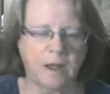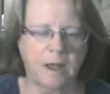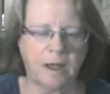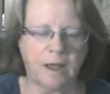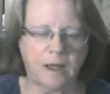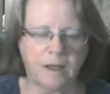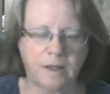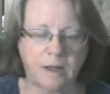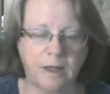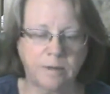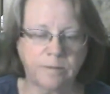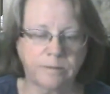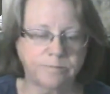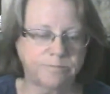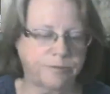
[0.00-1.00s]
And
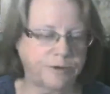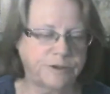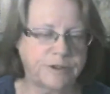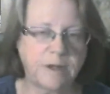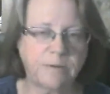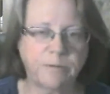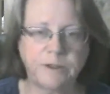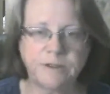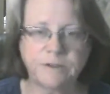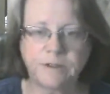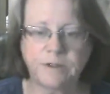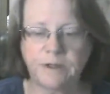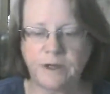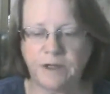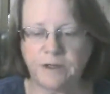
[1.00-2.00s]
I, for some reason
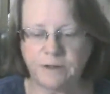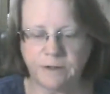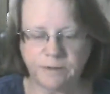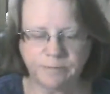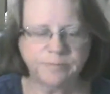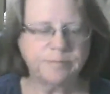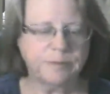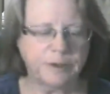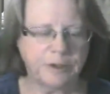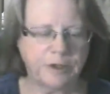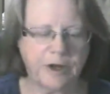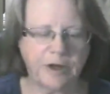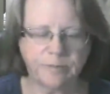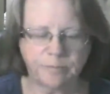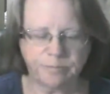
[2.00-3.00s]
or another, you
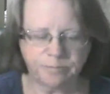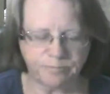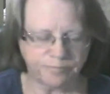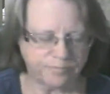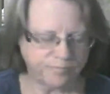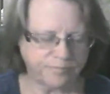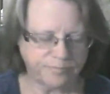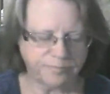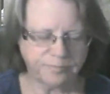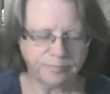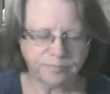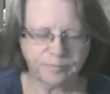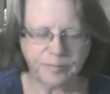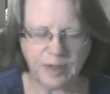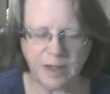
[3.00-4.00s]
know, I'm
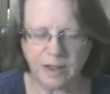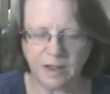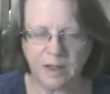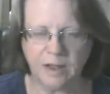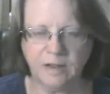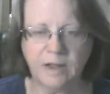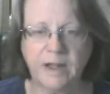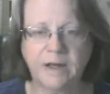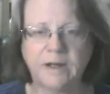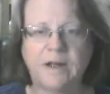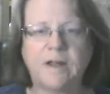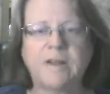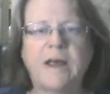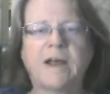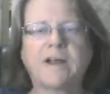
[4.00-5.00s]
letting
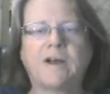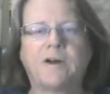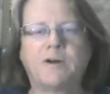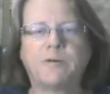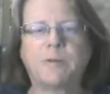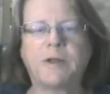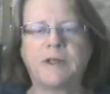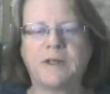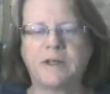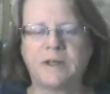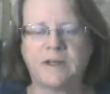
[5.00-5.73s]
all that go, but